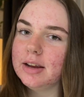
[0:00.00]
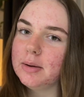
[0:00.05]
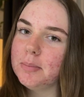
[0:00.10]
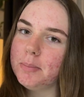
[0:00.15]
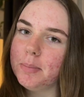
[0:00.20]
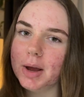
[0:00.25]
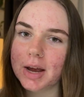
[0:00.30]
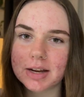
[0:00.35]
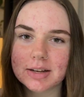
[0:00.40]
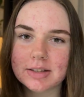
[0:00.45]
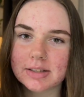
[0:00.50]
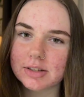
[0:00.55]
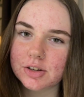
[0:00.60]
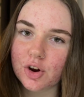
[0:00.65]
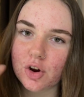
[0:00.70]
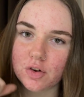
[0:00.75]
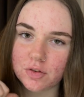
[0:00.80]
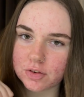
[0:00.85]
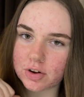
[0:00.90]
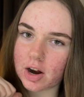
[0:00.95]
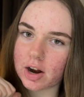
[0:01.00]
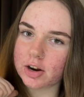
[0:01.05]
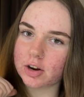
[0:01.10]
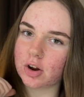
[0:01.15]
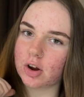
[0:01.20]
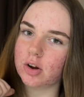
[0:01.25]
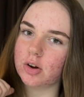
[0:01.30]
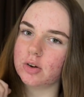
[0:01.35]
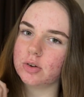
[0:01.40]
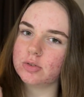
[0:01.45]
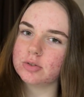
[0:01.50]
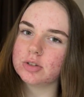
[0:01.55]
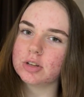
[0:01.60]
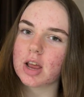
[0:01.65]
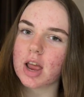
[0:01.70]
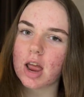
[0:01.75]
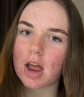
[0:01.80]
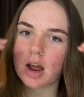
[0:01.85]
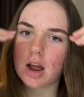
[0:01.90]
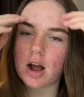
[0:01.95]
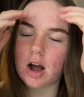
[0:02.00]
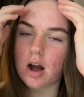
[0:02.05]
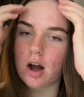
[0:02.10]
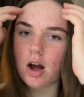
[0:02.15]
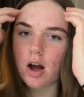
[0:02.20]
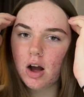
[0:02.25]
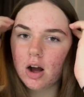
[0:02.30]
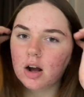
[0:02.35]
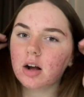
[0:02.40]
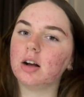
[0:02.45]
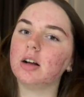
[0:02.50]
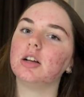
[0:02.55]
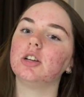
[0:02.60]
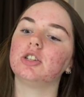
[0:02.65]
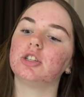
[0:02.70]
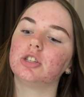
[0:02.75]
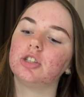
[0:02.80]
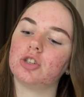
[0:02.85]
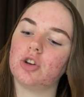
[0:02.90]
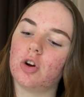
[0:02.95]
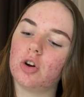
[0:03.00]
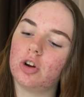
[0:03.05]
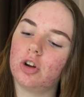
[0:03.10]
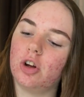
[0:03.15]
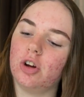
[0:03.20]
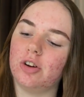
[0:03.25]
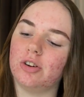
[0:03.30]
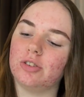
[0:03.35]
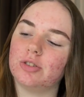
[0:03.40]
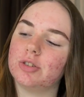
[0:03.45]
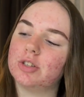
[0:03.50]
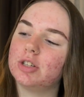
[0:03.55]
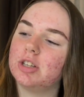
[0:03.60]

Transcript: best overnight curls are sock curls.